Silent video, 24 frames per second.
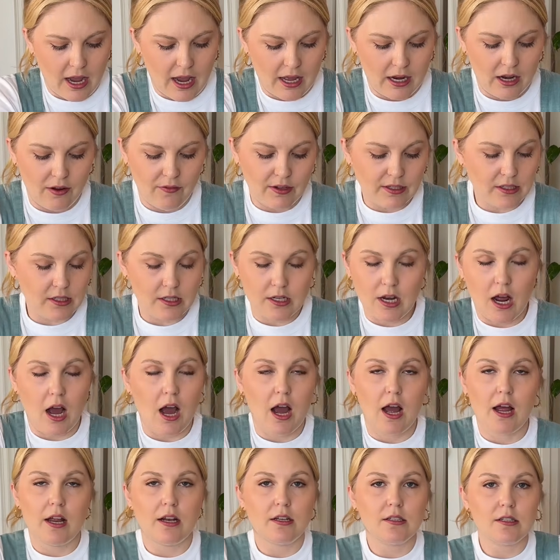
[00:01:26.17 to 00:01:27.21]
And if it's
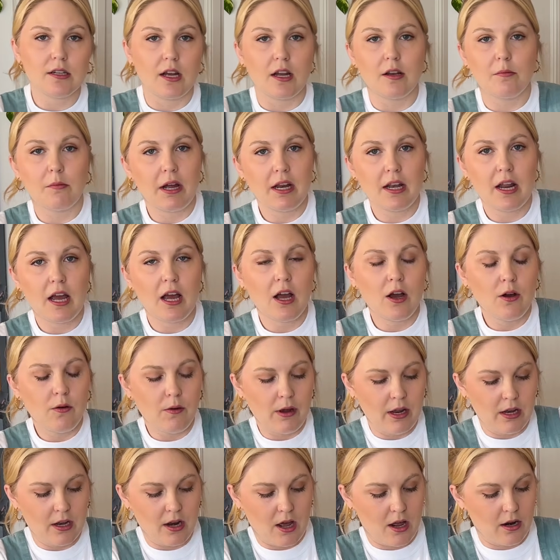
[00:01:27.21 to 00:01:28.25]
not done by now
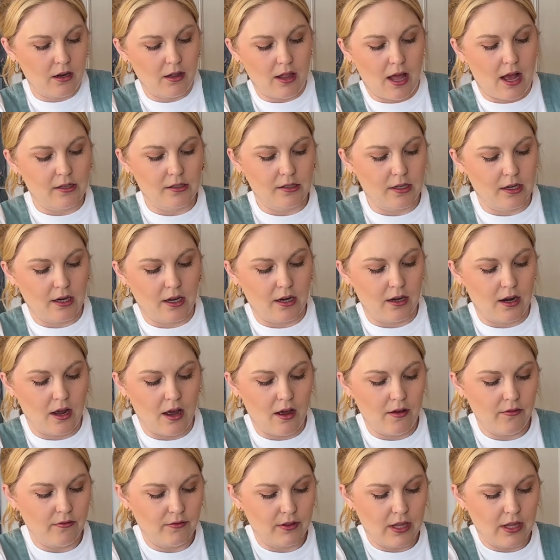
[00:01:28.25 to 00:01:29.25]
and not elastic enough,